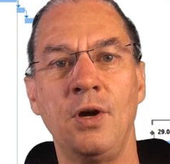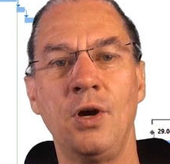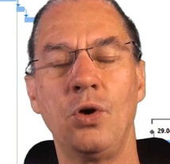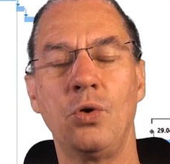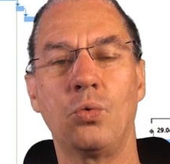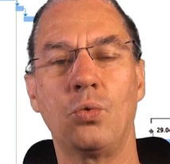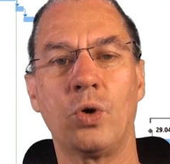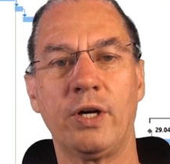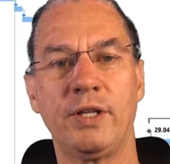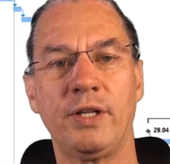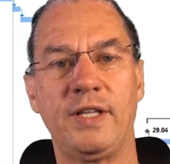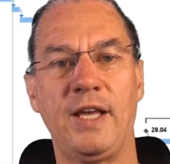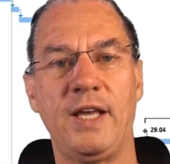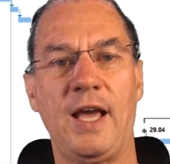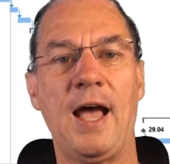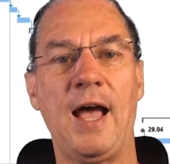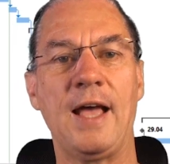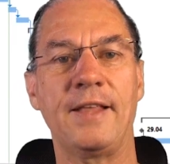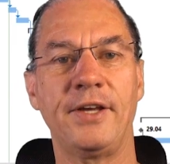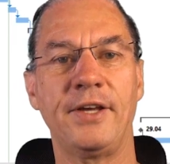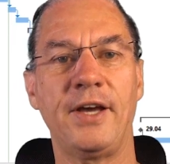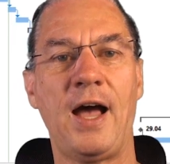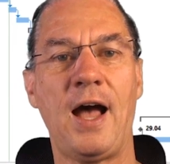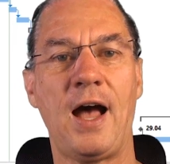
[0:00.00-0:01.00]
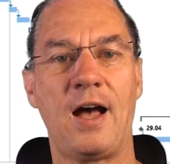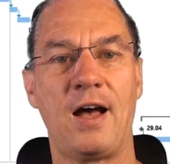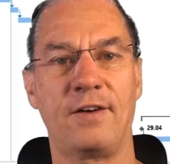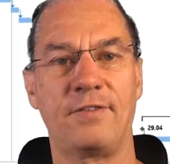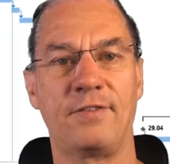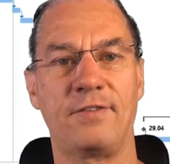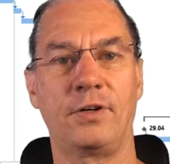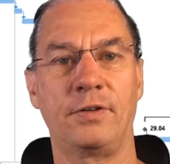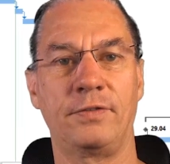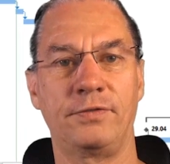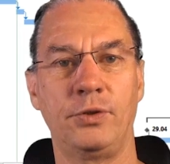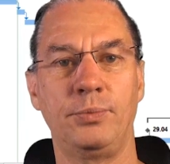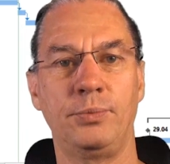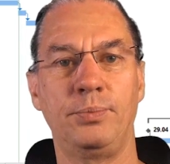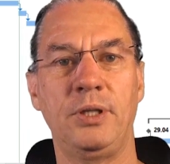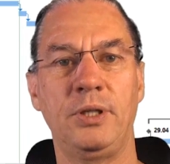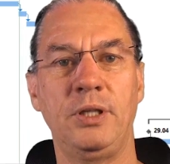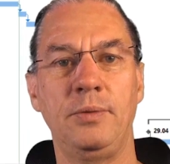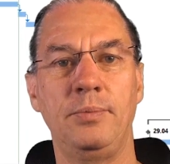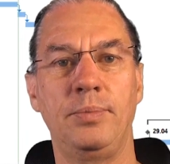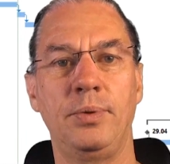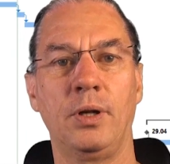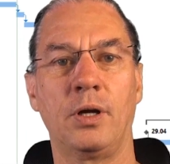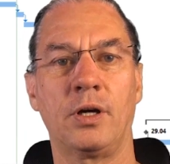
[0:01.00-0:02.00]
where the other half of the
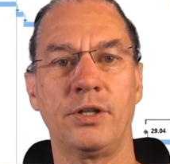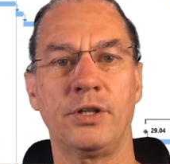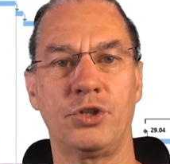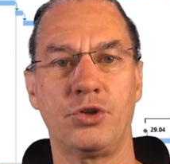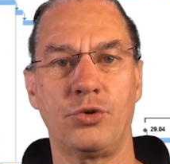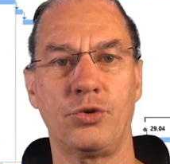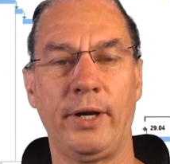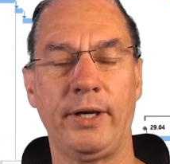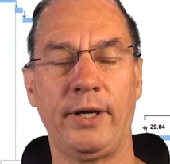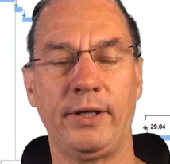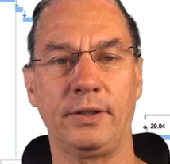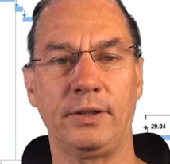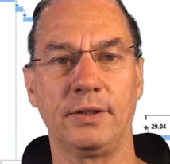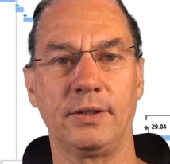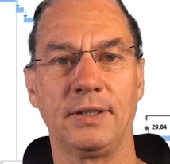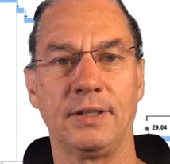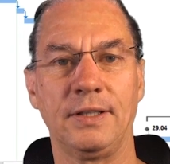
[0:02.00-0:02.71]
people are trained.